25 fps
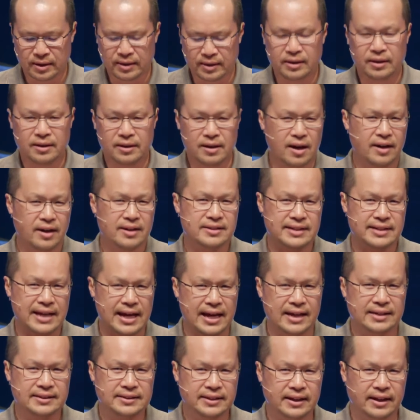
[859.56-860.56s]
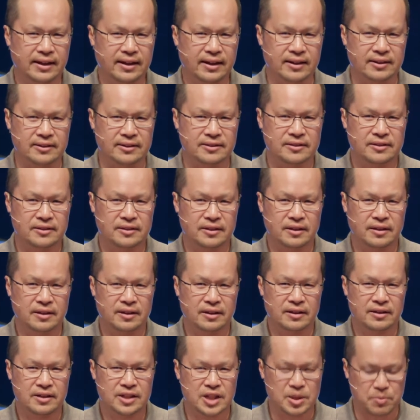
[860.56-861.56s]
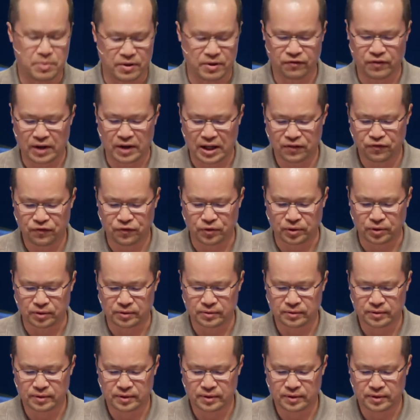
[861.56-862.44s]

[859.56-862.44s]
God is asking us to be faithful.